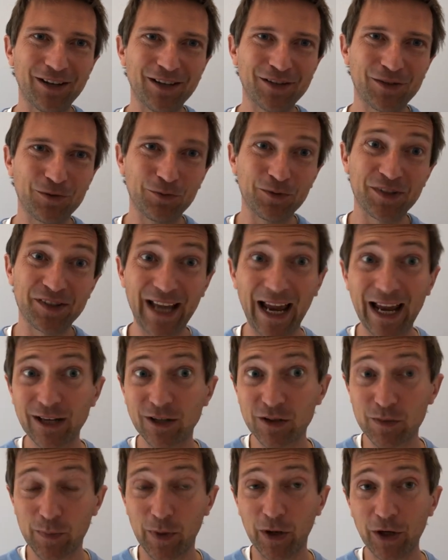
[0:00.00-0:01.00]

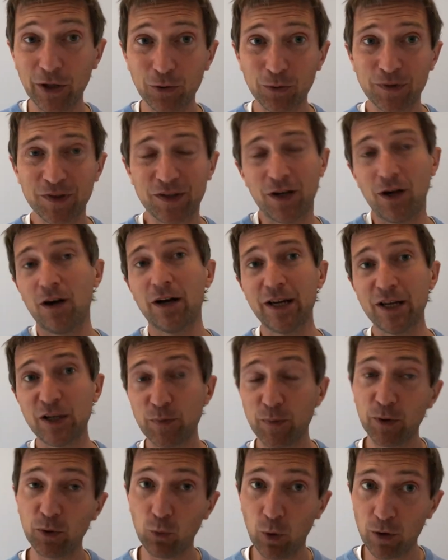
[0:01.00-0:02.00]
stand by your side
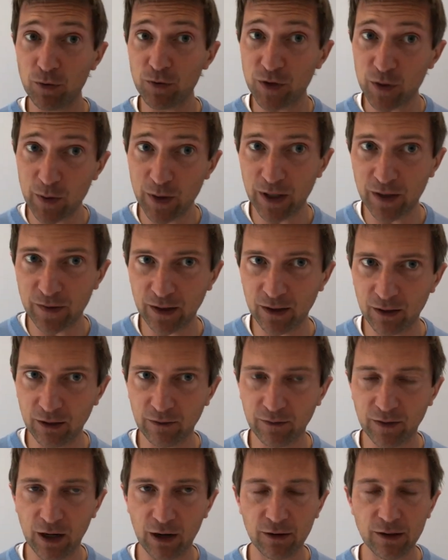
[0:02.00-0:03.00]
but won't do anything kind
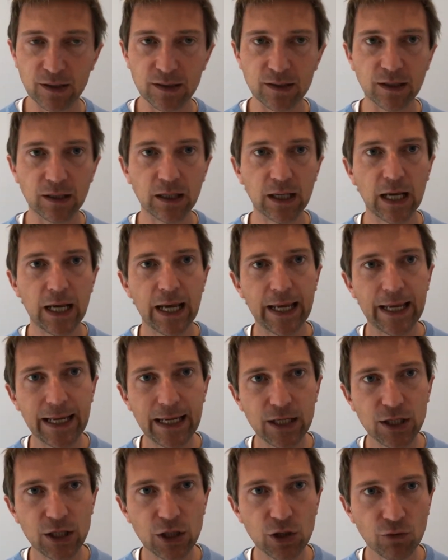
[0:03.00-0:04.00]
of character.
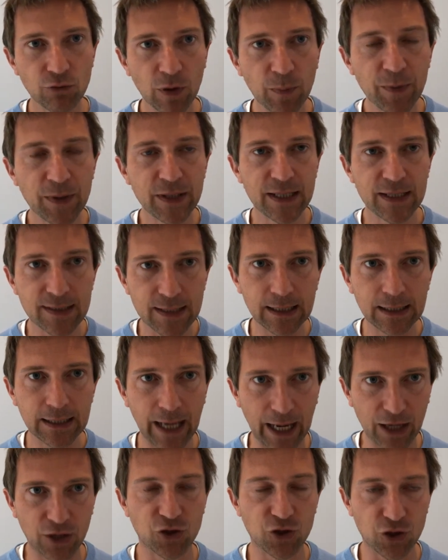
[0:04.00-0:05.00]
In Euripides'
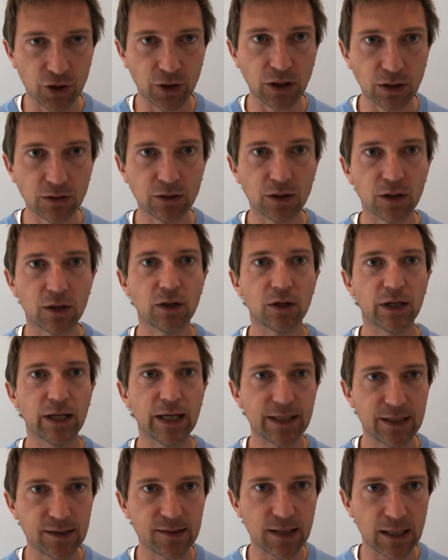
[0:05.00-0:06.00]
Electra,
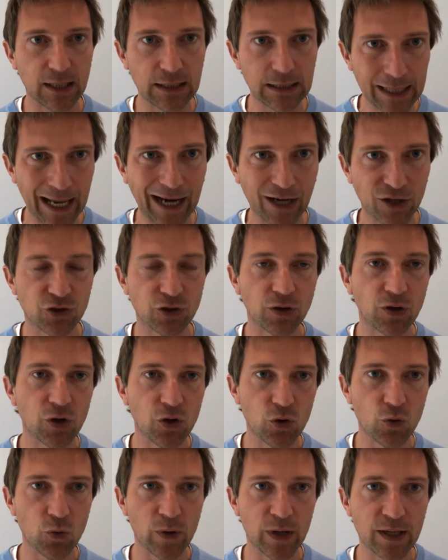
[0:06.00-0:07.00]
it is Electra
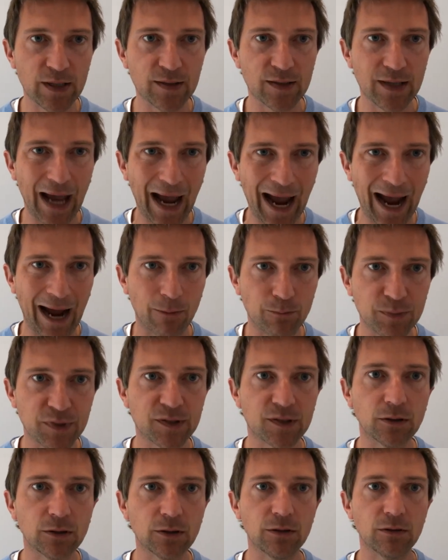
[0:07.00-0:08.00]
who is
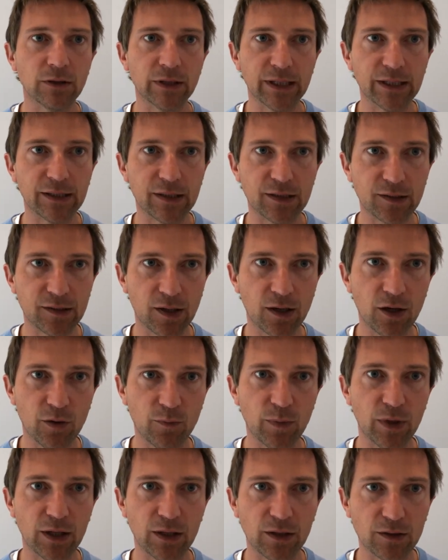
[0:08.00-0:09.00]
absolutely
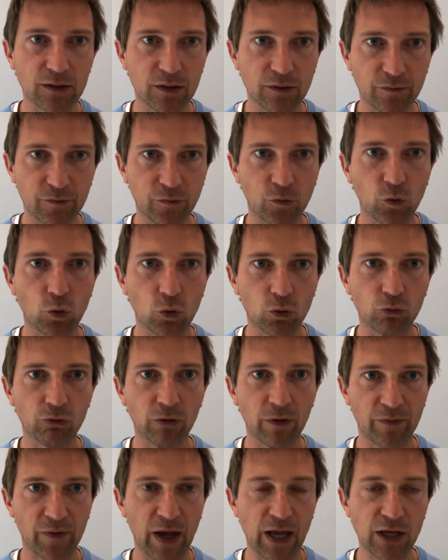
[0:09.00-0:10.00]
determined for
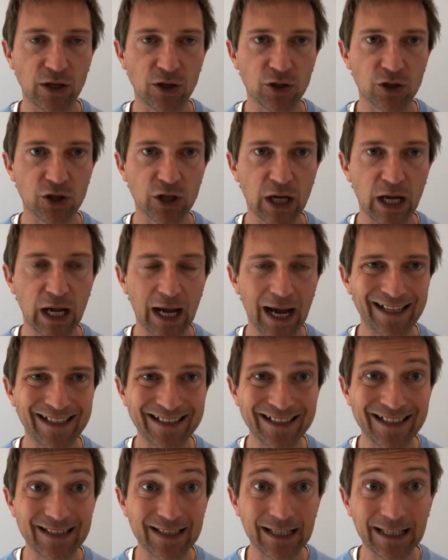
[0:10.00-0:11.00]
revenge. And
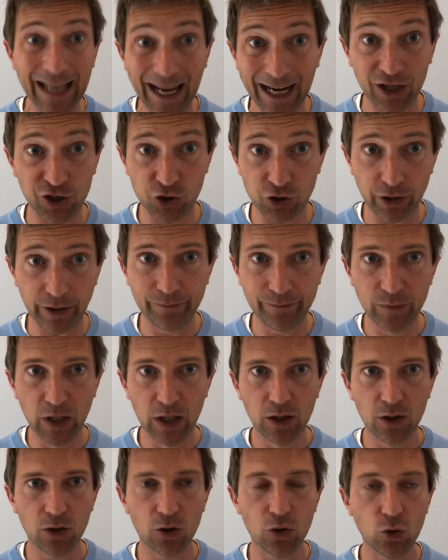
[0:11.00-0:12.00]
it is Electra
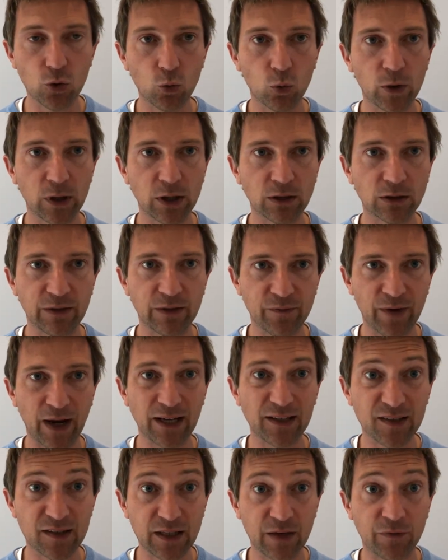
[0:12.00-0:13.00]
who will, in
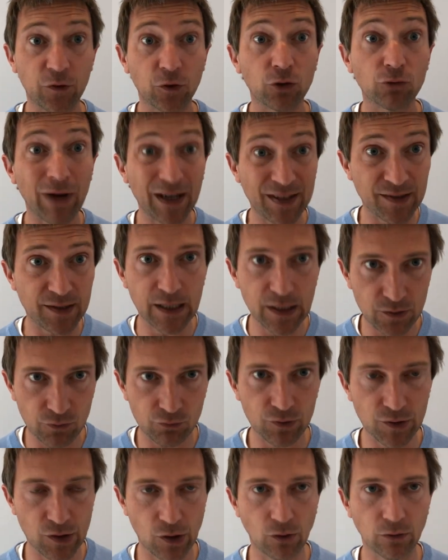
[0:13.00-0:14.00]
fact, stiffen Orestes'
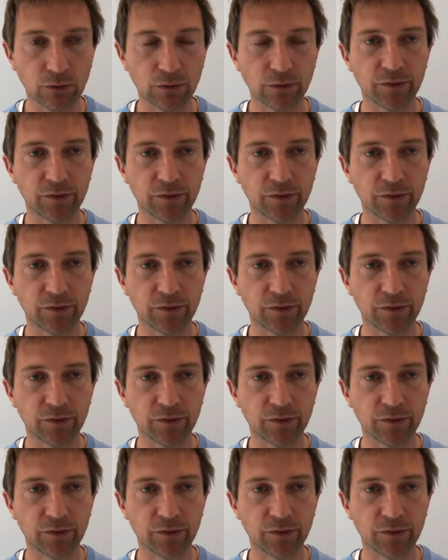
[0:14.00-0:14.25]
resolve